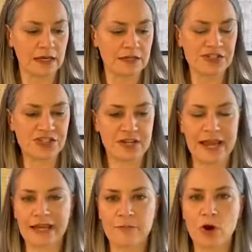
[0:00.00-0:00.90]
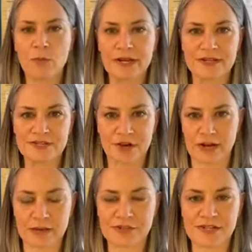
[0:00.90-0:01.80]
Katie Bowman is her
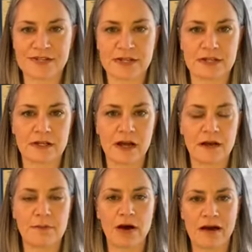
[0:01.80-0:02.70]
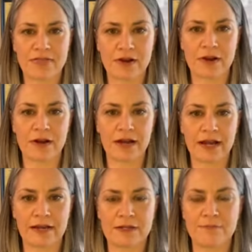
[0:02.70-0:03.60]
name. She's a author
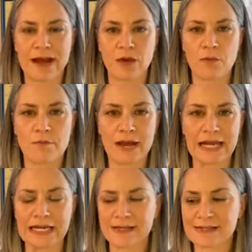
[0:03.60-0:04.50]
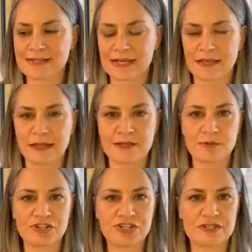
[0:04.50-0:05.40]
and biomechanist, I think is
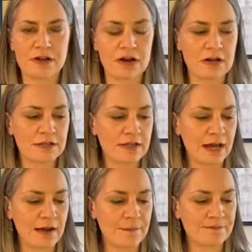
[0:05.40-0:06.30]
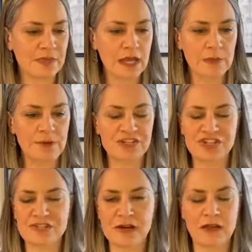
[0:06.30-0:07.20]
what she's called. But
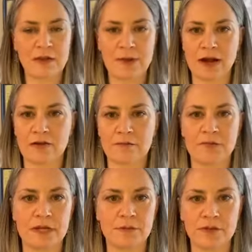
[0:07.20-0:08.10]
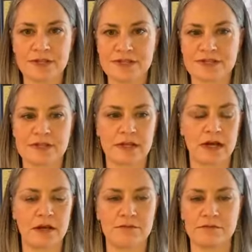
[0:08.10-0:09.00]
she's all about minimalist
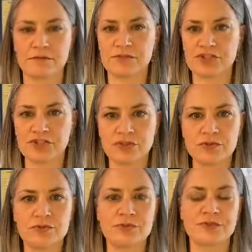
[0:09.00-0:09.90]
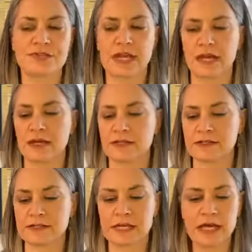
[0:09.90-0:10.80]
shoes and